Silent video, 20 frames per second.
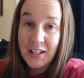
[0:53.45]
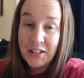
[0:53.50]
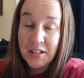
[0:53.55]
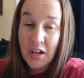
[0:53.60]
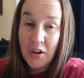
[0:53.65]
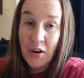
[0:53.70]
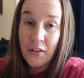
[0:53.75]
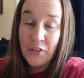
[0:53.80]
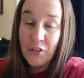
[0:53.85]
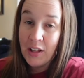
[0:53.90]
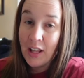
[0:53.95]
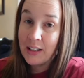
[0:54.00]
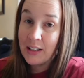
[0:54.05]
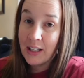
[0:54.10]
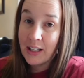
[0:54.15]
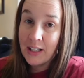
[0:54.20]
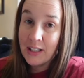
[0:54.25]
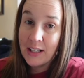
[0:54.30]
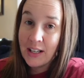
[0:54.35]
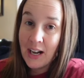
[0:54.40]
So if you like
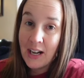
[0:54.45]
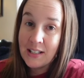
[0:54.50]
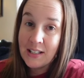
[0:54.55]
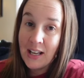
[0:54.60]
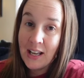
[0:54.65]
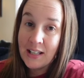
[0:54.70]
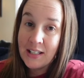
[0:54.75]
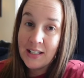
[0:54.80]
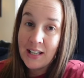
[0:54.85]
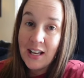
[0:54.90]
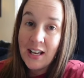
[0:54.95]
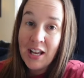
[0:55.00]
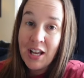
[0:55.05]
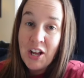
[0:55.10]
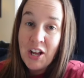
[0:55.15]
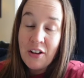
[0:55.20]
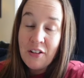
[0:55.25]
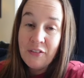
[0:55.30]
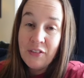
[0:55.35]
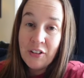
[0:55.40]
that kind of content,
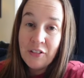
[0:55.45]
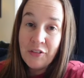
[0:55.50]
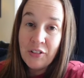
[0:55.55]
feel